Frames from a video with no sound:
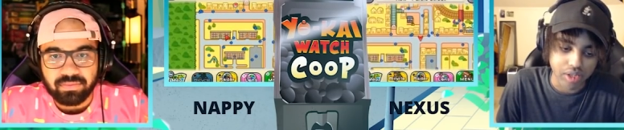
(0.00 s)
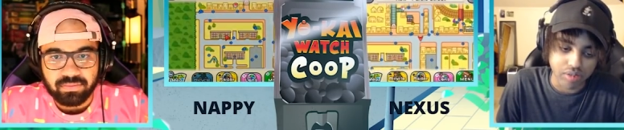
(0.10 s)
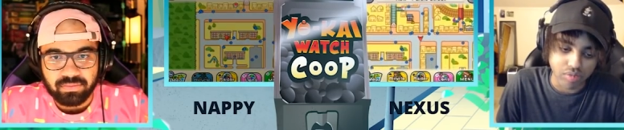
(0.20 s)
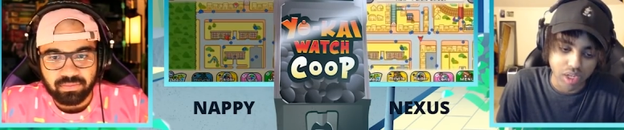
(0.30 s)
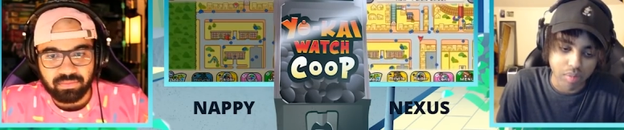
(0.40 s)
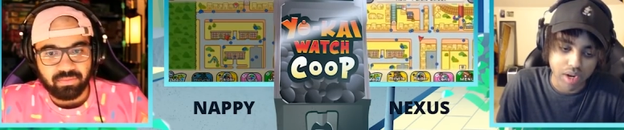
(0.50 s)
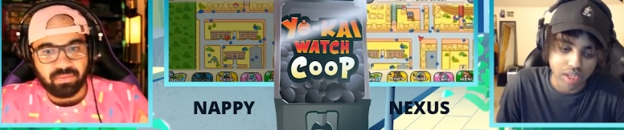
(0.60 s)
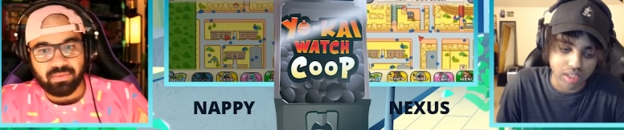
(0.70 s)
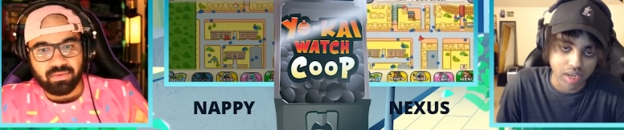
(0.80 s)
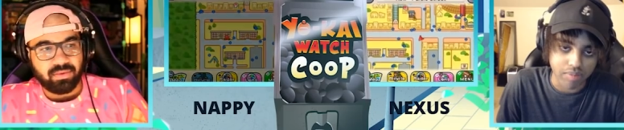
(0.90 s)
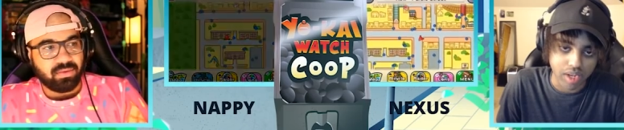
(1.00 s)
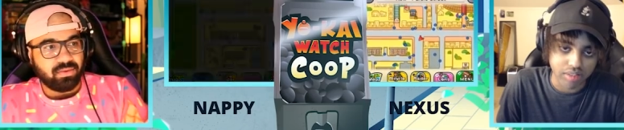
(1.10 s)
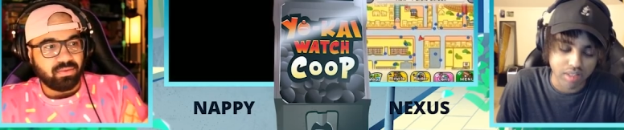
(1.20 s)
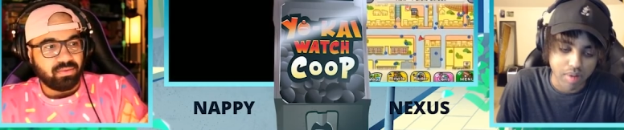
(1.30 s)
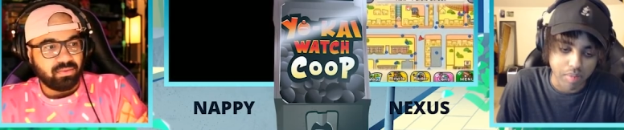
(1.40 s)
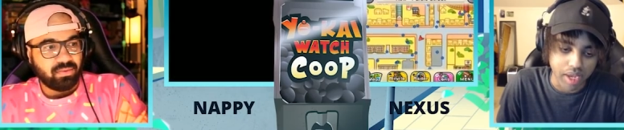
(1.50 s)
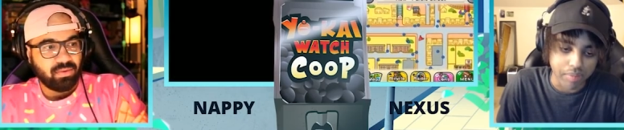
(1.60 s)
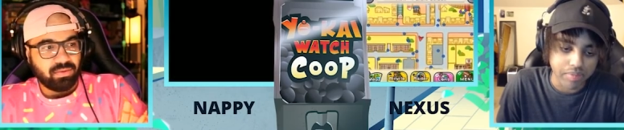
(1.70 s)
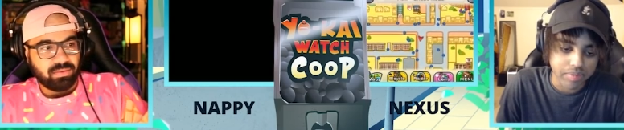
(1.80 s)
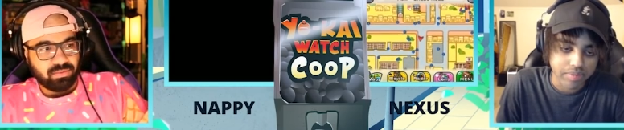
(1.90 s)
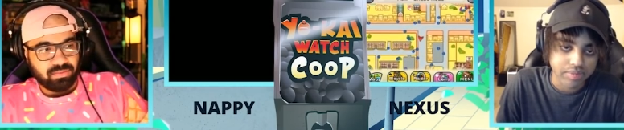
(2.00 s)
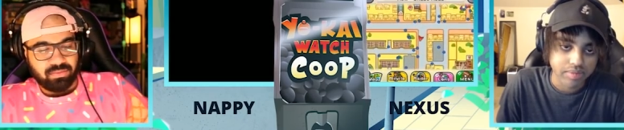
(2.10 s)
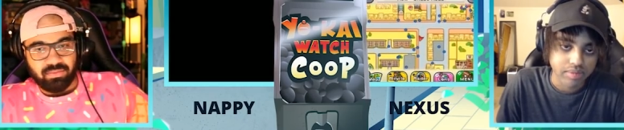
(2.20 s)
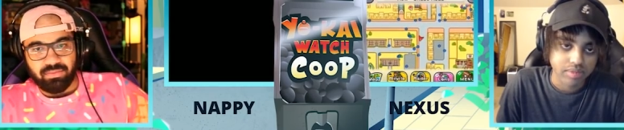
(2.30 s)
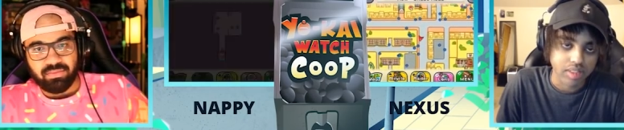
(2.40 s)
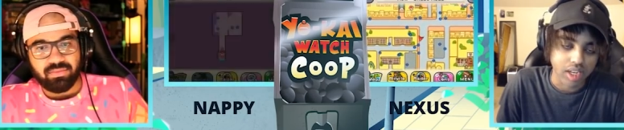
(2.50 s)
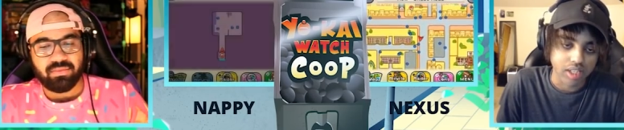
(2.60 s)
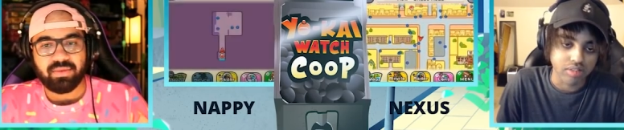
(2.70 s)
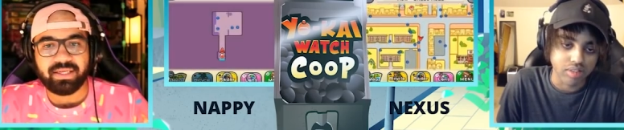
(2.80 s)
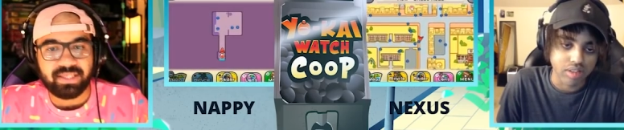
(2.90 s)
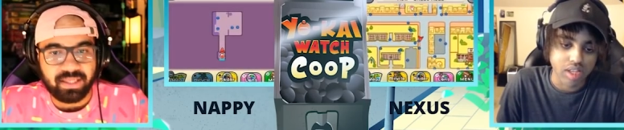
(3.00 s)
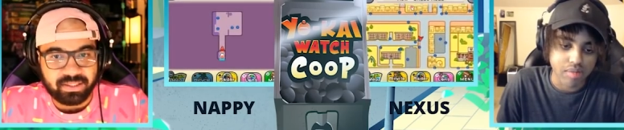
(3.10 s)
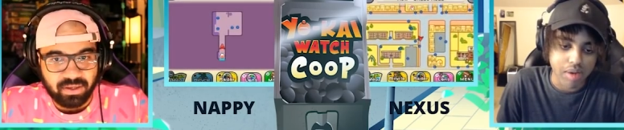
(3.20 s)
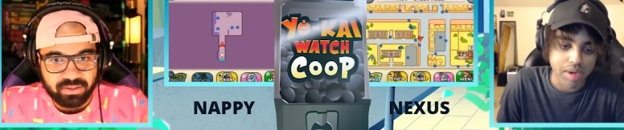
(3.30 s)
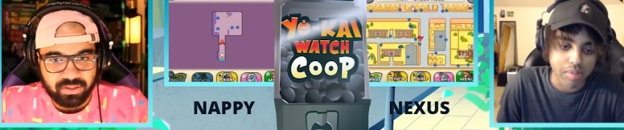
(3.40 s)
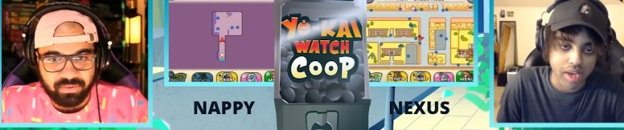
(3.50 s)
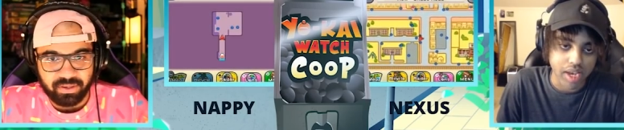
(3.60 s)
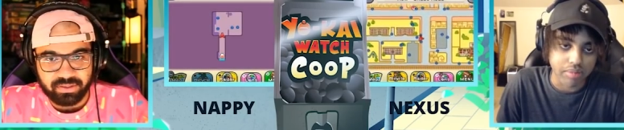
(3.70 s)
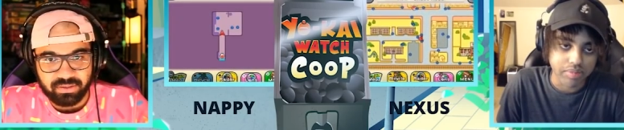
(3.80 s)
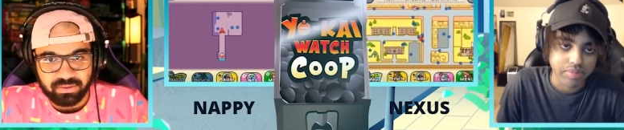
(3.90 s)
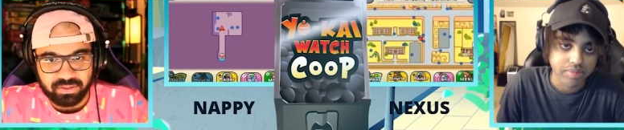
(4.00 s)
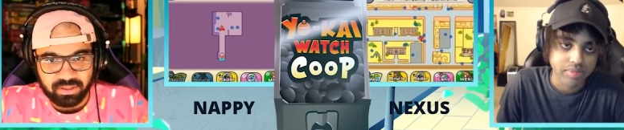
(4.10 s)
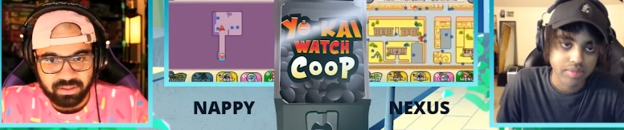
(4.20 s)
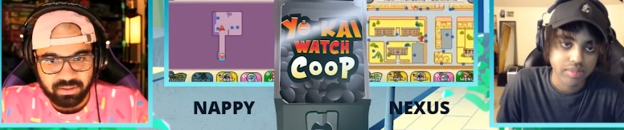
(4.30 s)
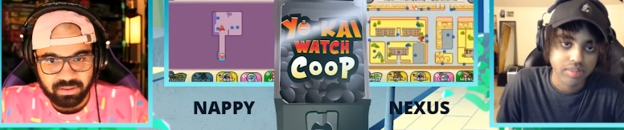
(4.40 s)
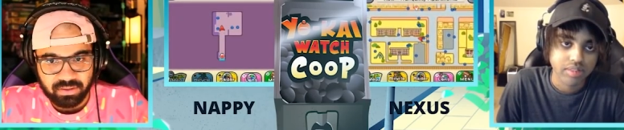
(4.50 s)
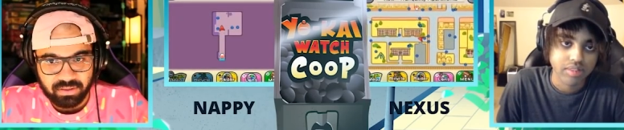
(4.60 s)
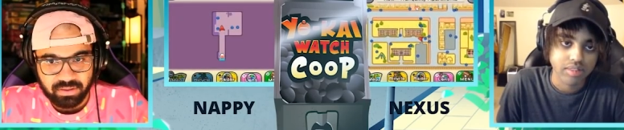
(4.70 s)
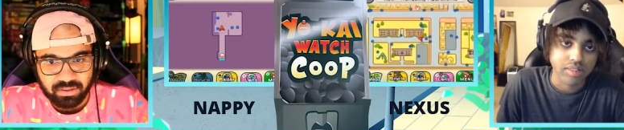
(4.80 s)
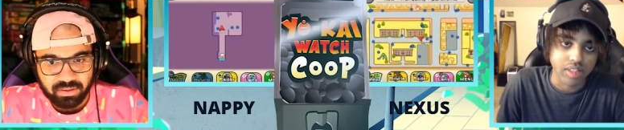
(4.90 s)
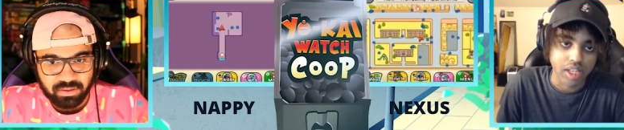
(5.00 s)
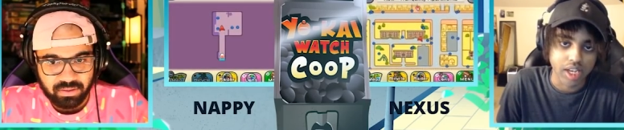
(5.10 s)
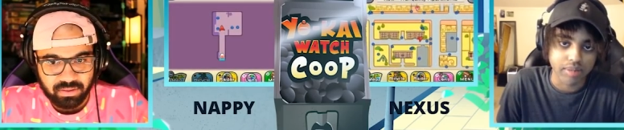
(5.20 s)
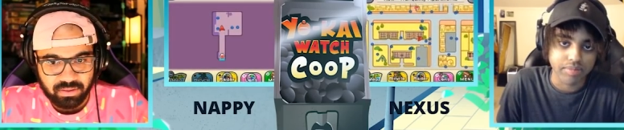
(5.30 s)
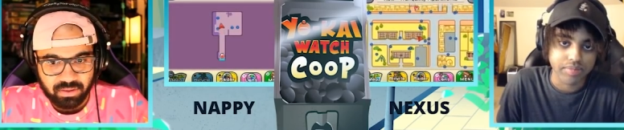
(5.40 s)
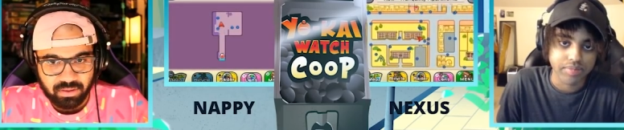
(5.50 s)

Speaker 1: those? Wait a minute. Yep, now I see my map.
Speaker 2: Mm-hmm. That's it. That's all that's over there, too. You see?
Speaker 1: Yep.